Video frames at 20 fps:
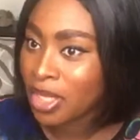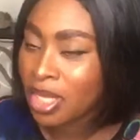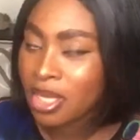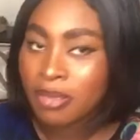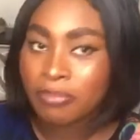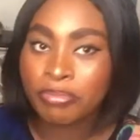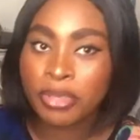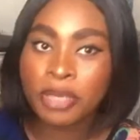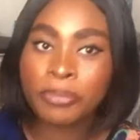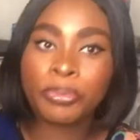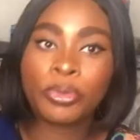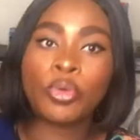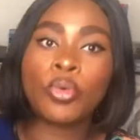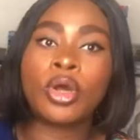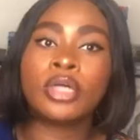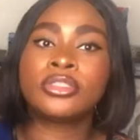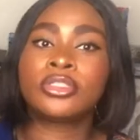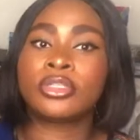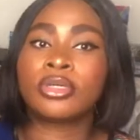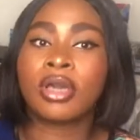People want
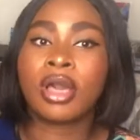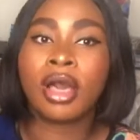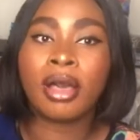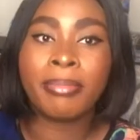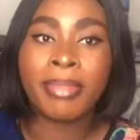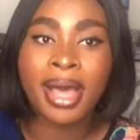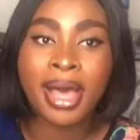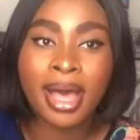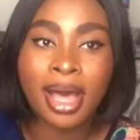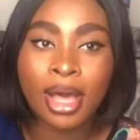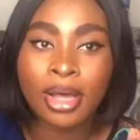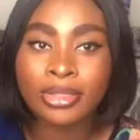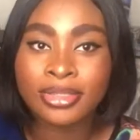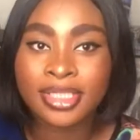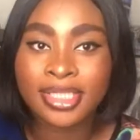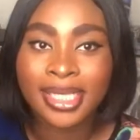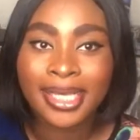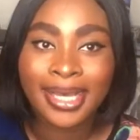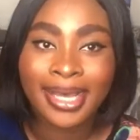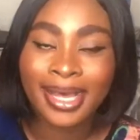to come out
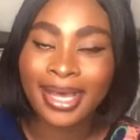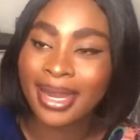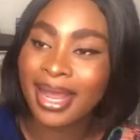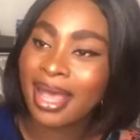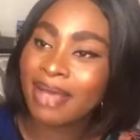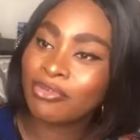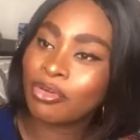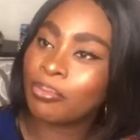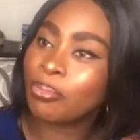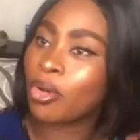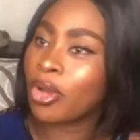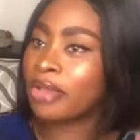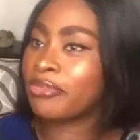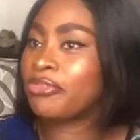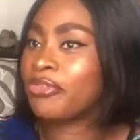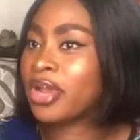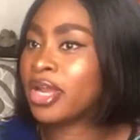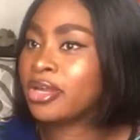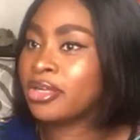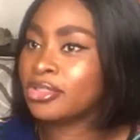and have a
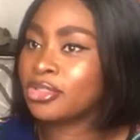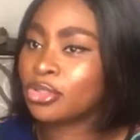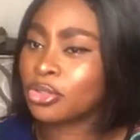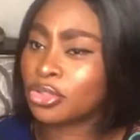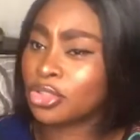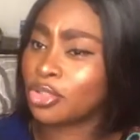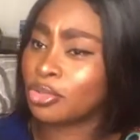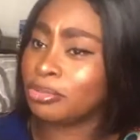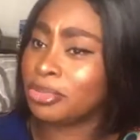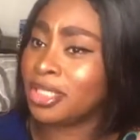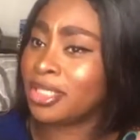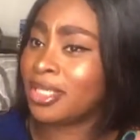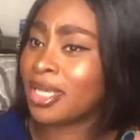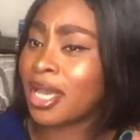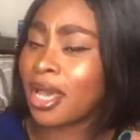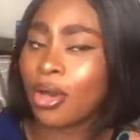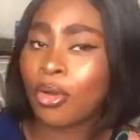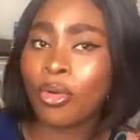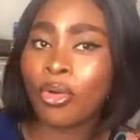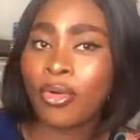boyfriend on social
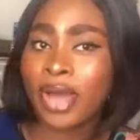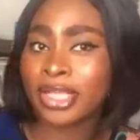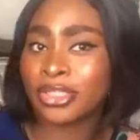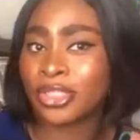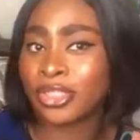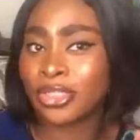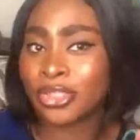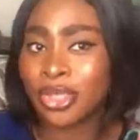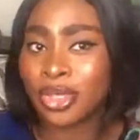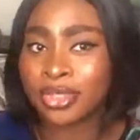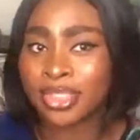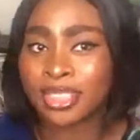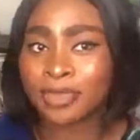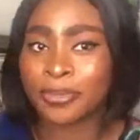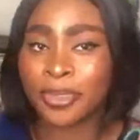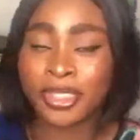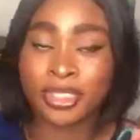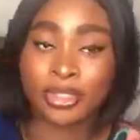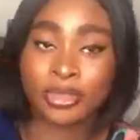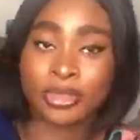media. Oh, I just saw this
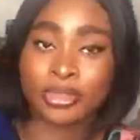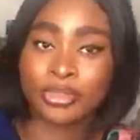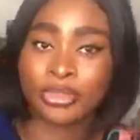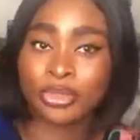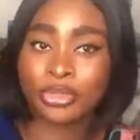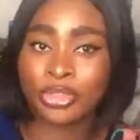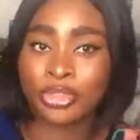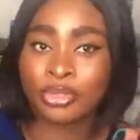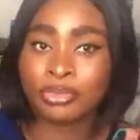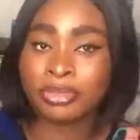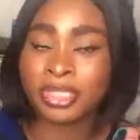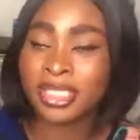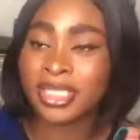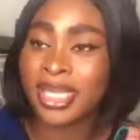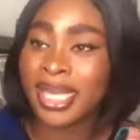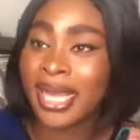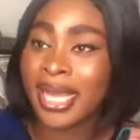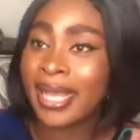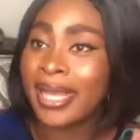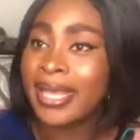person on social
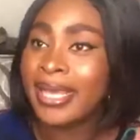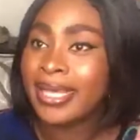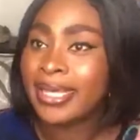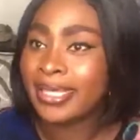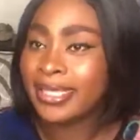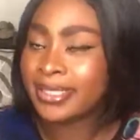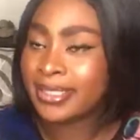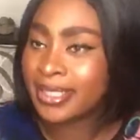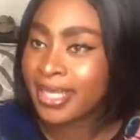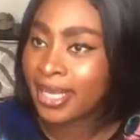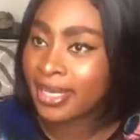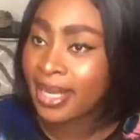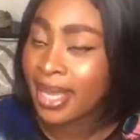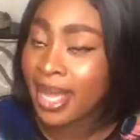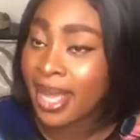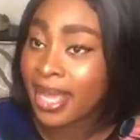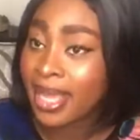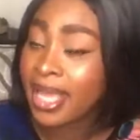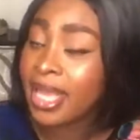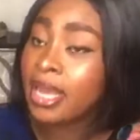media. He said hi.
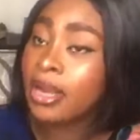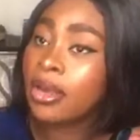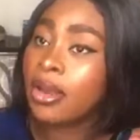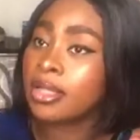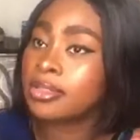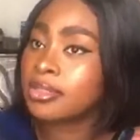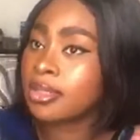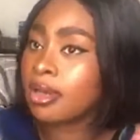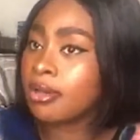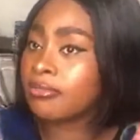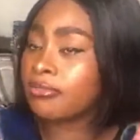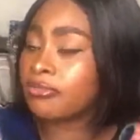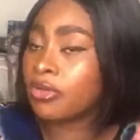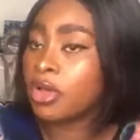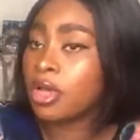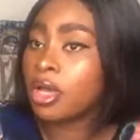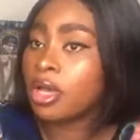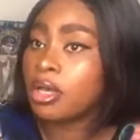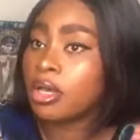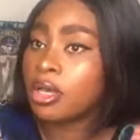A lot of
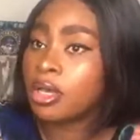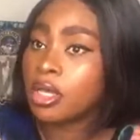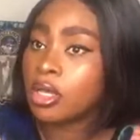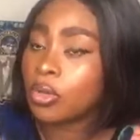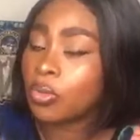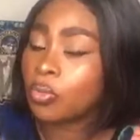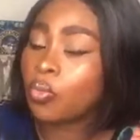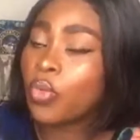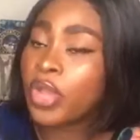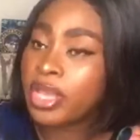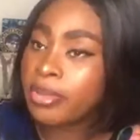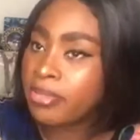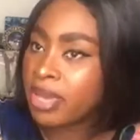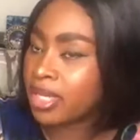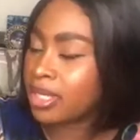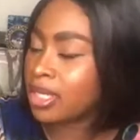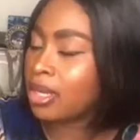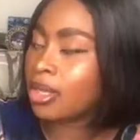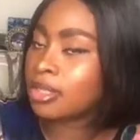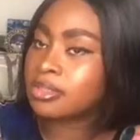women, a
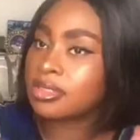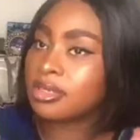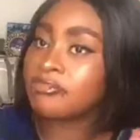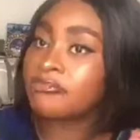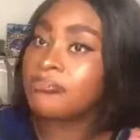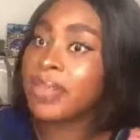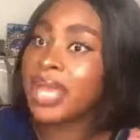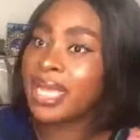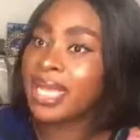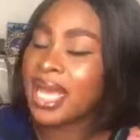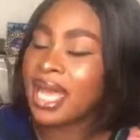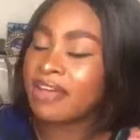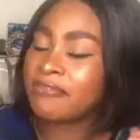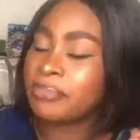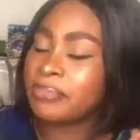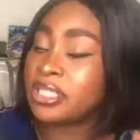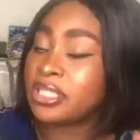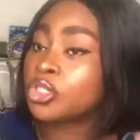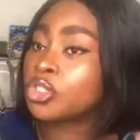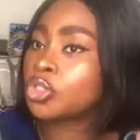lot of men
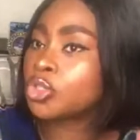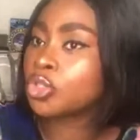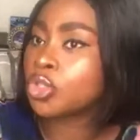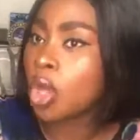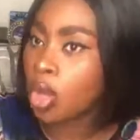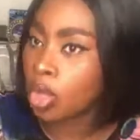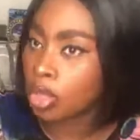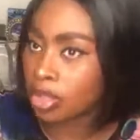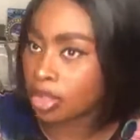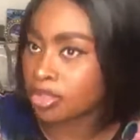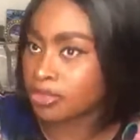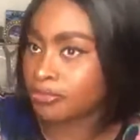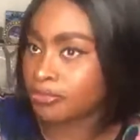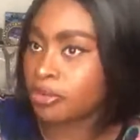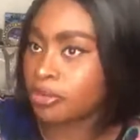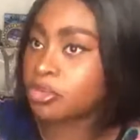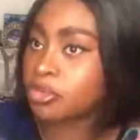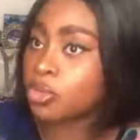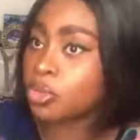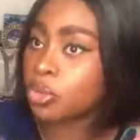have been stalked
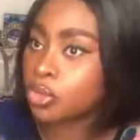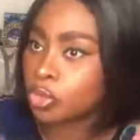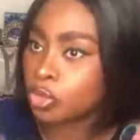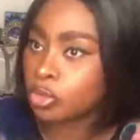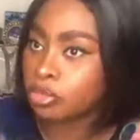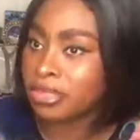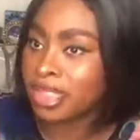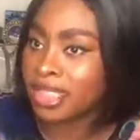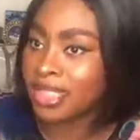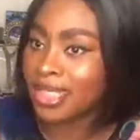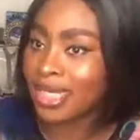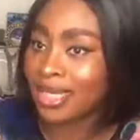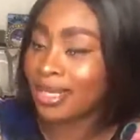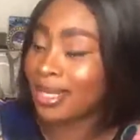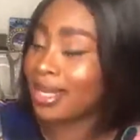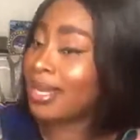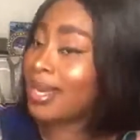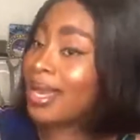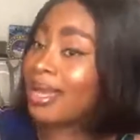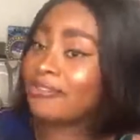from social media
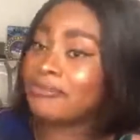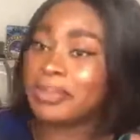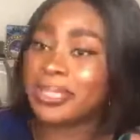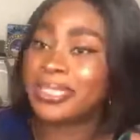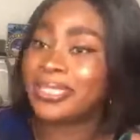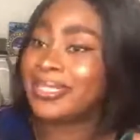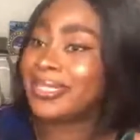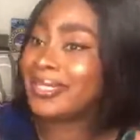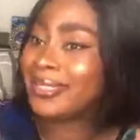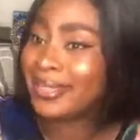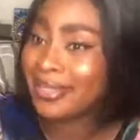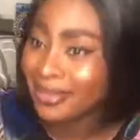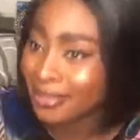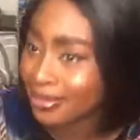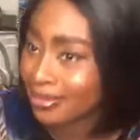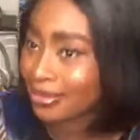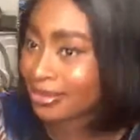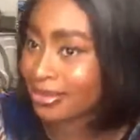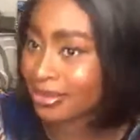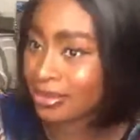and have been
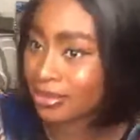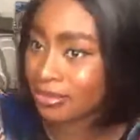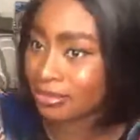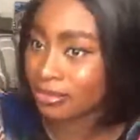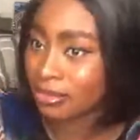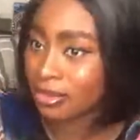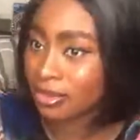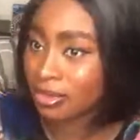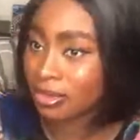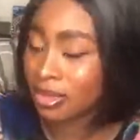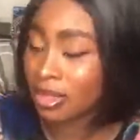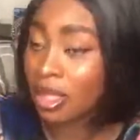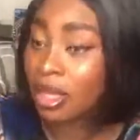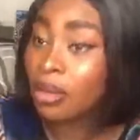killed. A